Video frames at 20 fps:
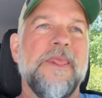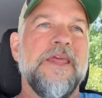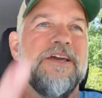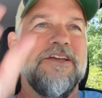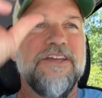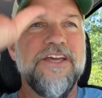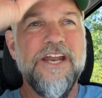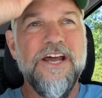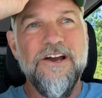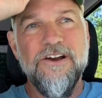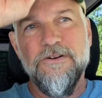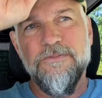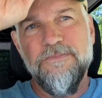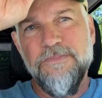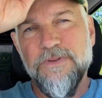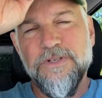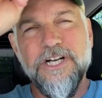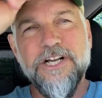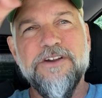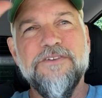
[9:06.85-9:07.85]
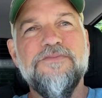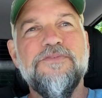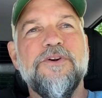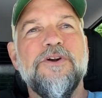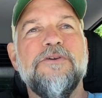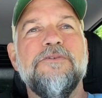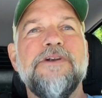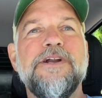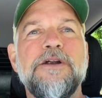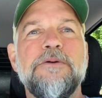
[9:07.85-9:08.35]
You know, I'm looking for a
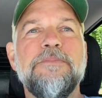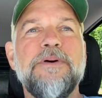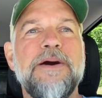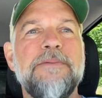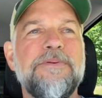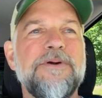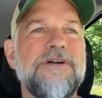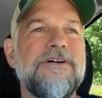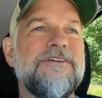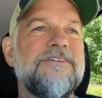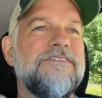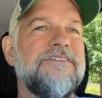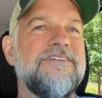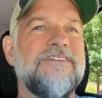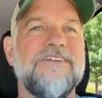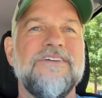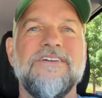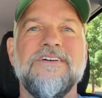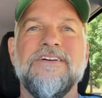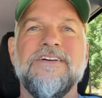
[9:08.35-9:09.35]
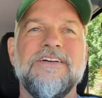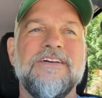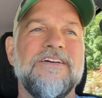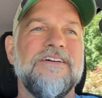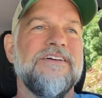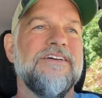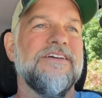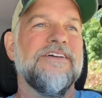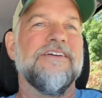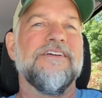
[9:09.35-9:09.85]
rear bumper.
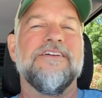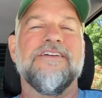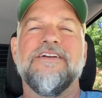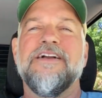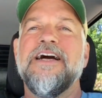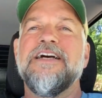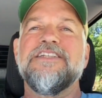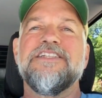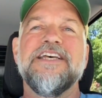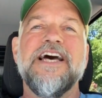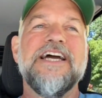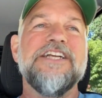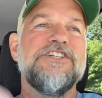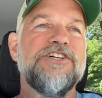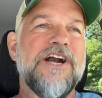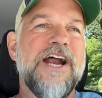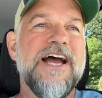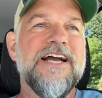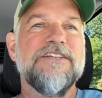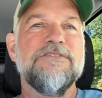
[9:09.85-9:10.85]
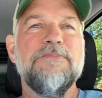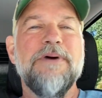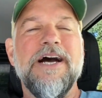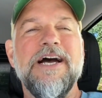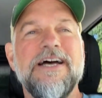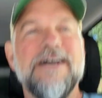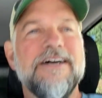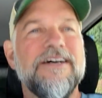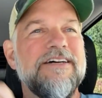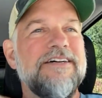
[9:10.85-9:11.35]
Got sidetracked by
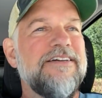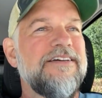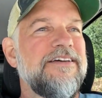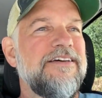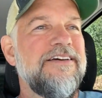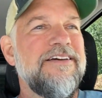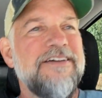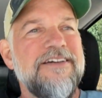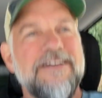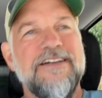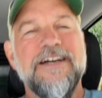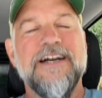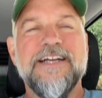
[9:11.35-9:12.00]
a